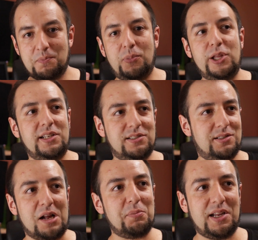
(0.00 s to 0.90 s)
Please
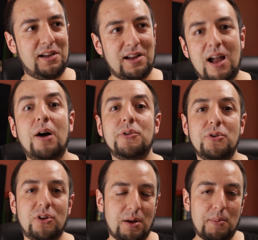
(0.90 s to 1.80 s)
tell me how
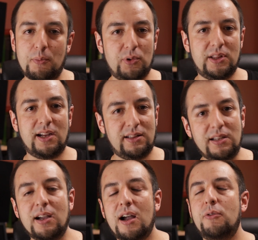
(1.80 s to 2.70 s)
you come up with the
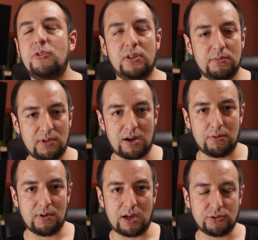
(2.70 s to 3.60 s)
idea, how do
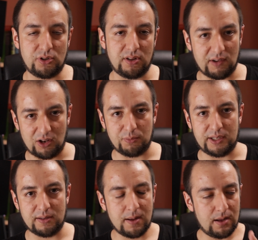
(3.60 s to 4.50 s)
you develop
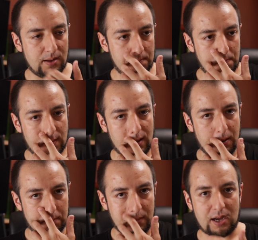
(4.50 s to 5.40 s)
it,
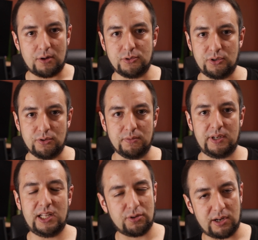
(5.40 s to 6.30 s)
how do you
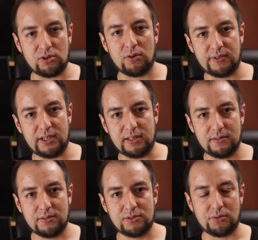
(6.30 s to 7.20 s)
iterate over it
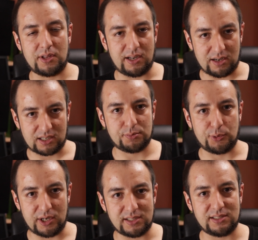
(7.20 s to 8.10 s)
so that it
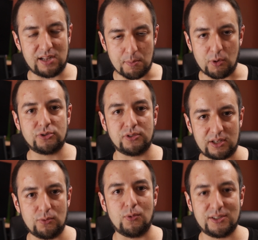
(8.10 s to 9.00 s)
expresses the emotion
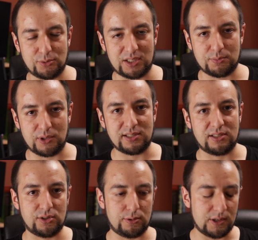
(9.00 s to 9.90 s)
that you want to express,
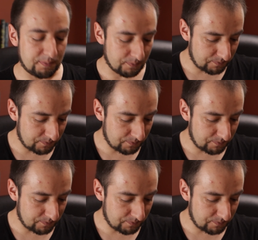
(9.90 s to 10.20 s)
and so on.